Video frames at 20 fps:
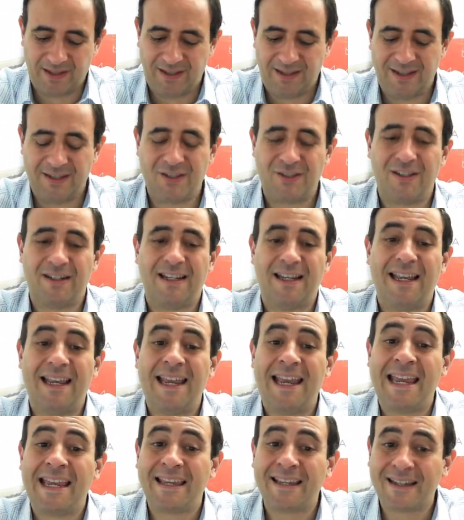Is it
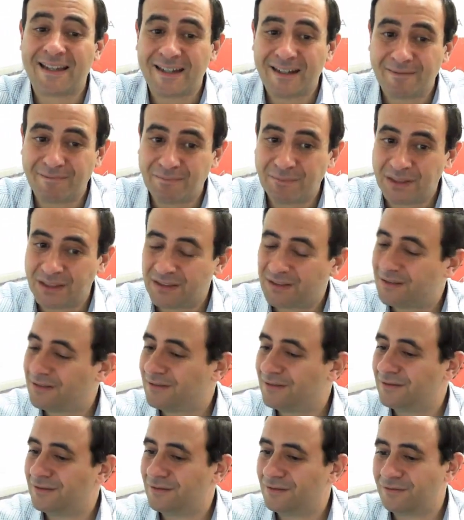income
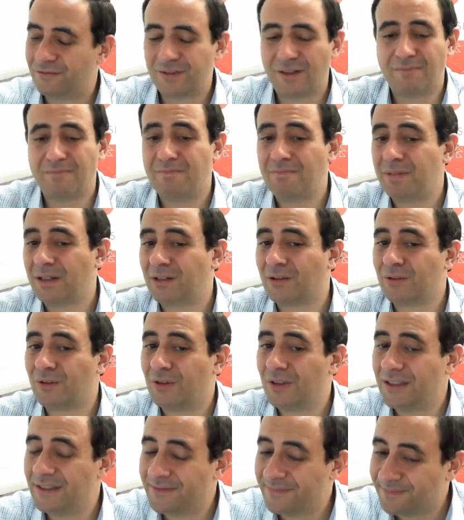from
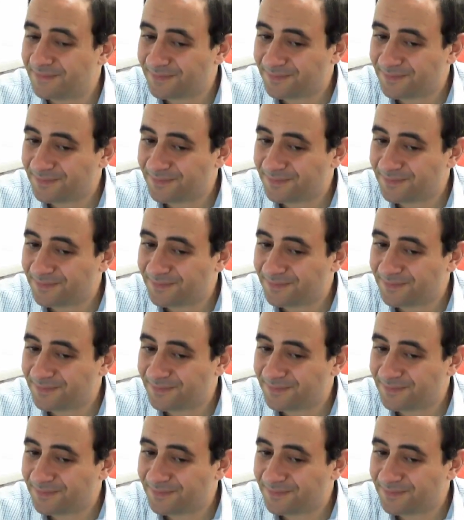Bitcoin?